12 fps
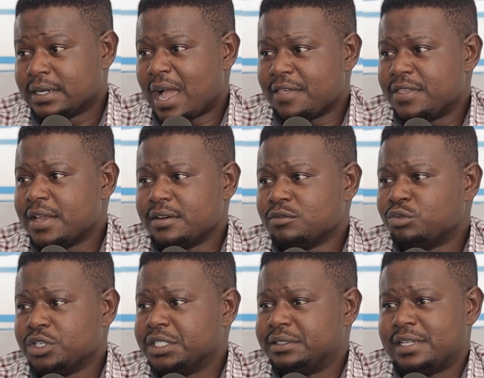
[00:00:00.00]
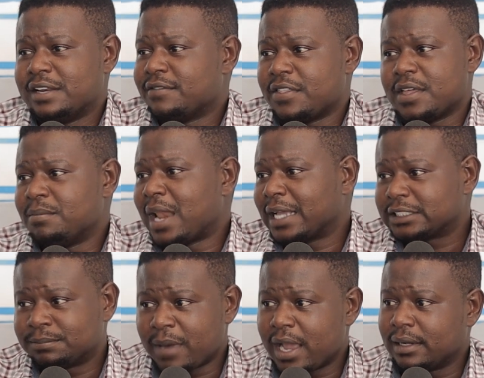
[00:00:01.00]
And then we deliver them
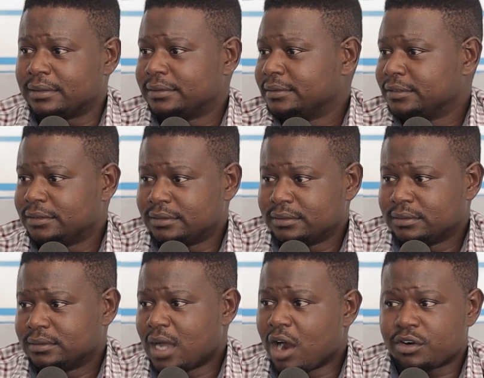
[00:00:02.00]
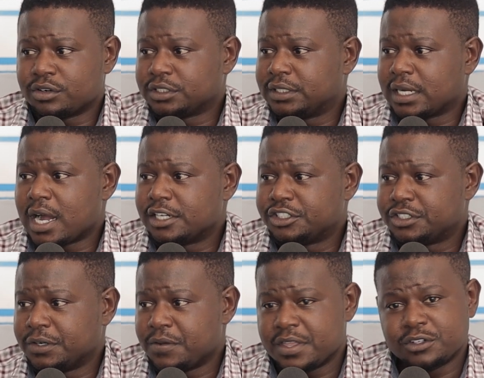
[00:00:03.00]
last mile across the
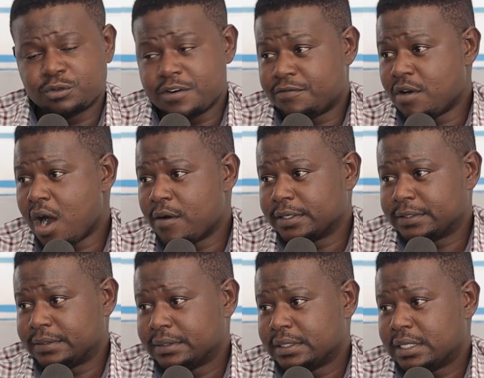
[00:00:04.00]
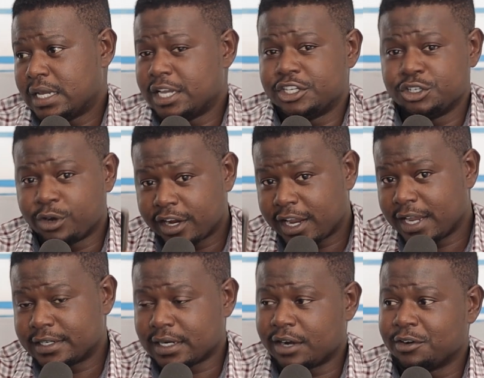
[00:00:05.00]
country within 24 hours. And you
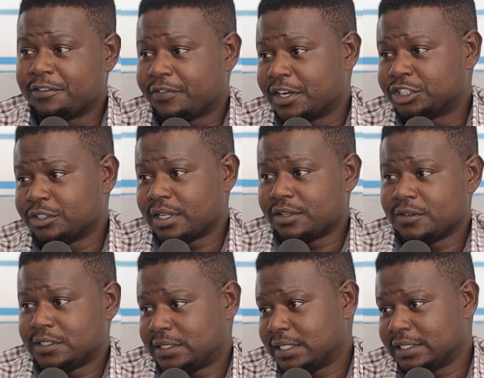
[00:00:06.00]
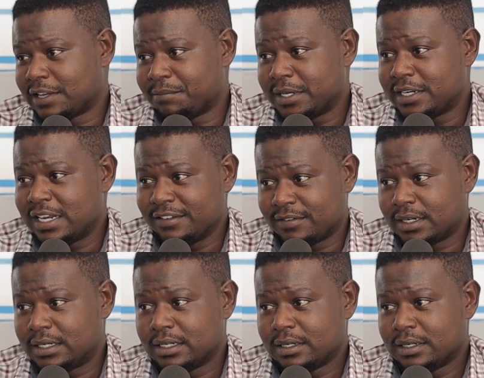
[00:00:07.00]
get a notification that those things have been delivered.